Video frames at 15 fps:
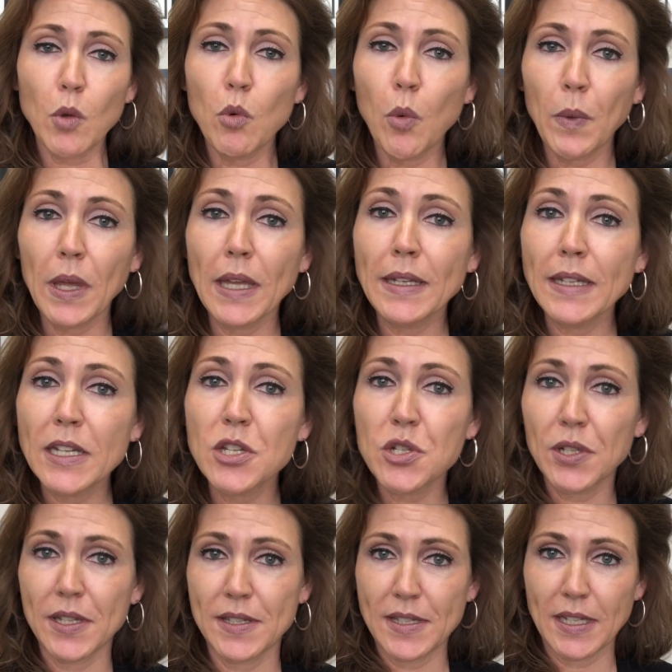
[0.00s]
what we
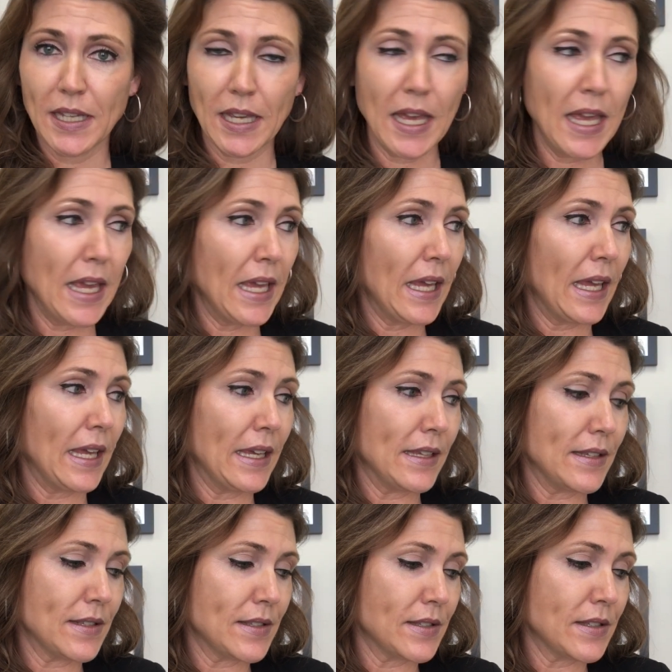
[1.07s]
initially see
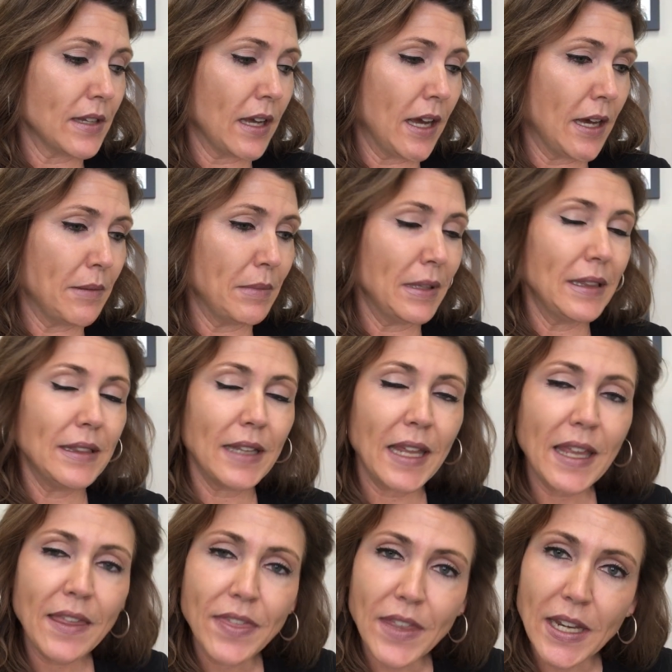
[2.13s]
is
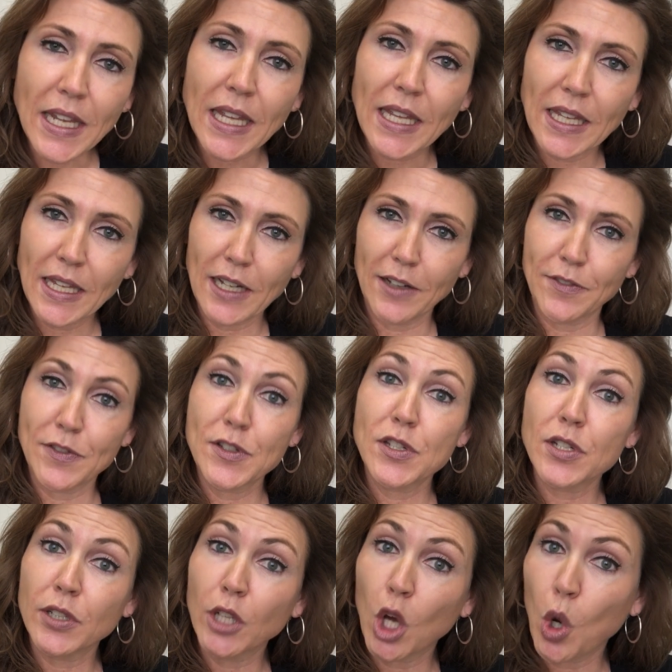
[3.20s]
lengthening of
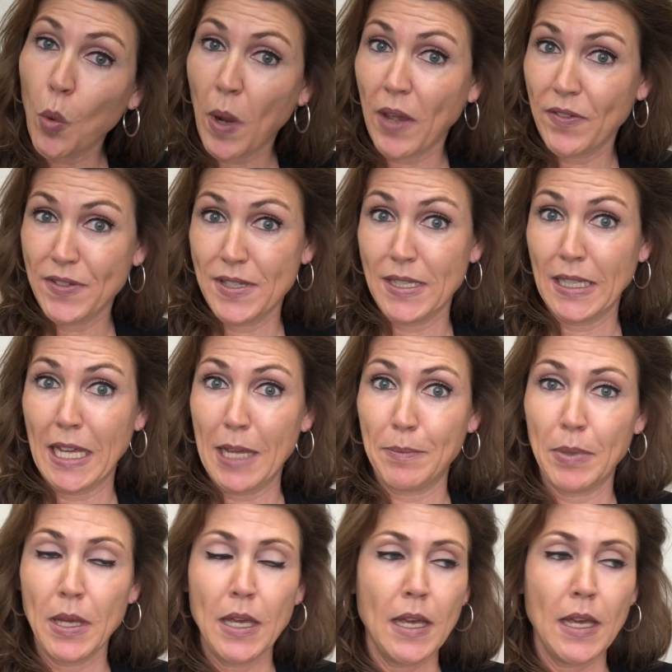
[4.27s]
slow wave sleep.